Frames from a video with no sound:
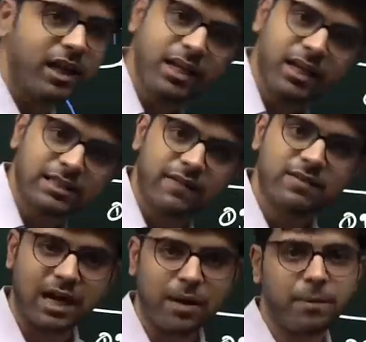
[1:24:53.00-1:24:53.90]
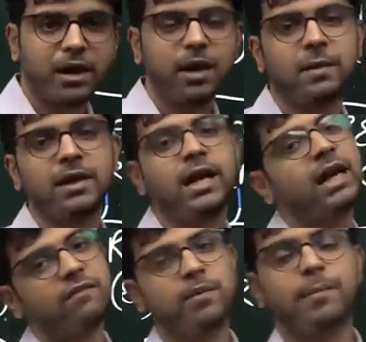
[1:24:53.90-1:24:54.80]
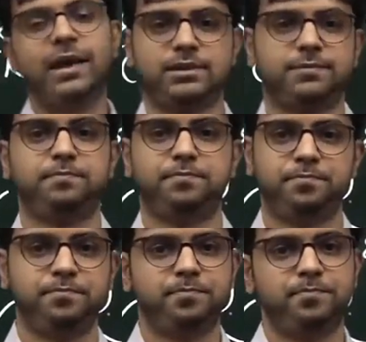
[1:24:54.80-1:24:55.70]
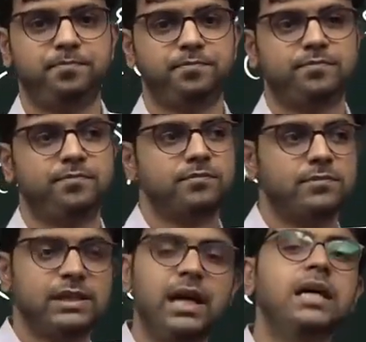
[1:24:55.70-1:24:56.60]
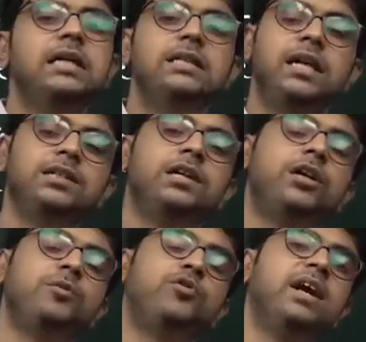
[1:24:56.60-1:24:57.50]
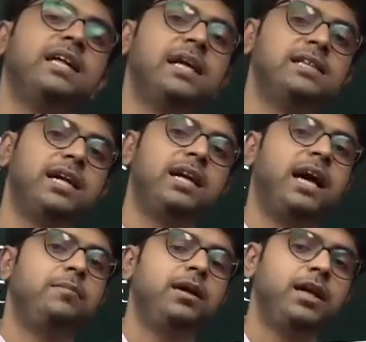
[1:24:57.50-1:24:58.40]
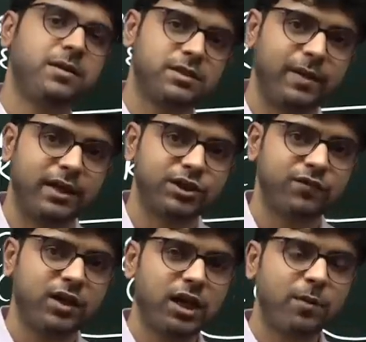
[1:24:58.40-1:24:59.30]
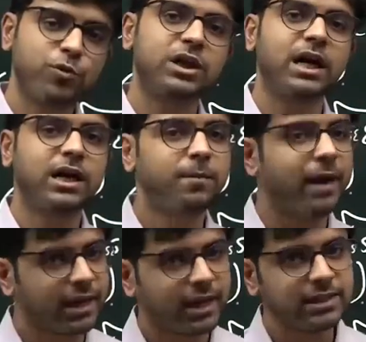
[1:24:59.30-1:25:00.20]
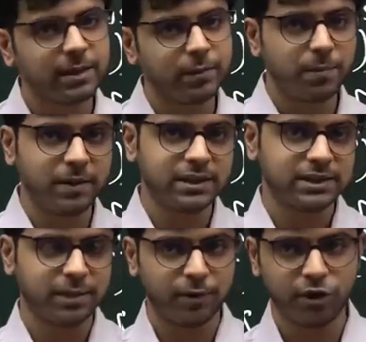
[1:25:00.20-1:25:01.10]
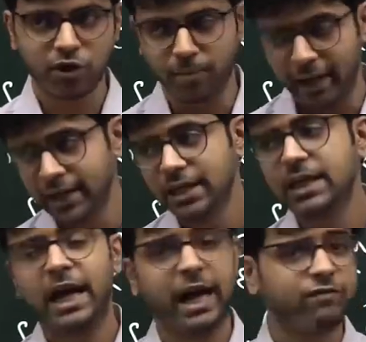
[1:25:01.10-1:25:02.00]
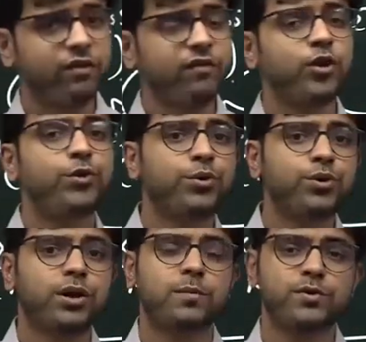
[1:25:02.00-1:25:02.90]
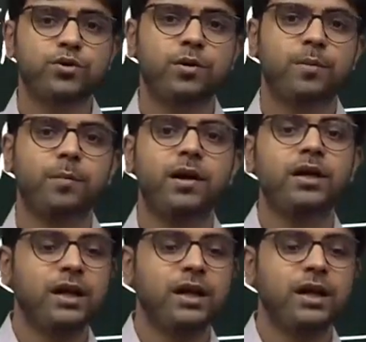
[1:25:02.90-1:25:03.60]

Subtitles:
10 years I will start making money and I will match. Okay? There is a term called as asset liability mismatch. We will come to that in banking chapter. Please keep in your mind. I have given you two terms to remember.